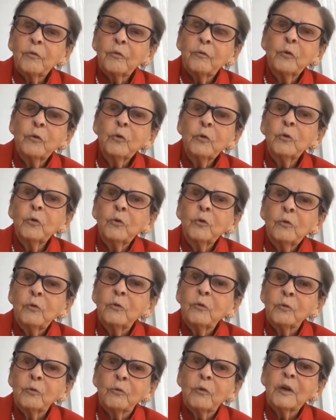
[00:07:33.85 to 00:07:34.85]
full
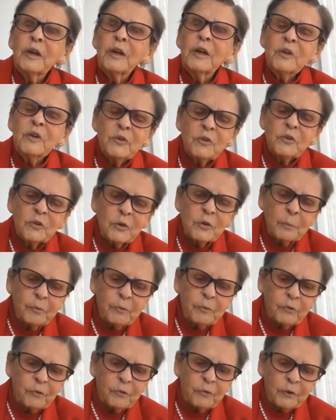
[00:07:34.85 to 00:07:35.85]
relationships
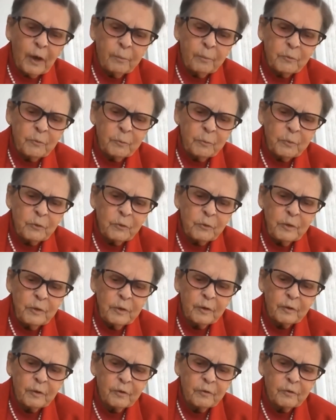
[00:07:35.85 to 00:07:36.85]
established
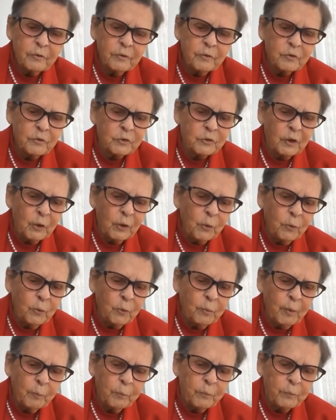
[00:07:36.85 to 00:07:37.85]
between us.
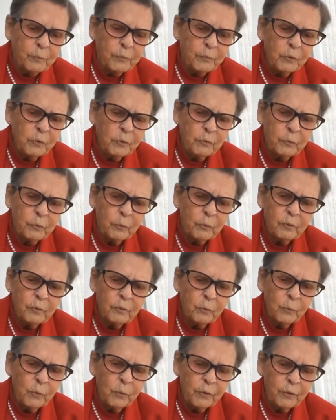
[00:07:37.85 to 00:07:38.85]
Shalom, a beautiful
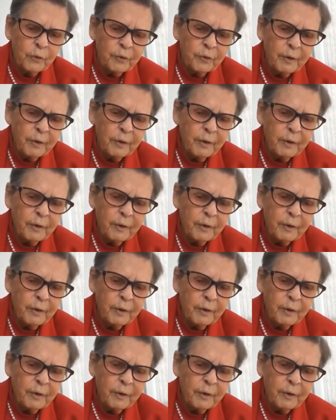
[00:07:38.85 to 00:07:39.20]
word.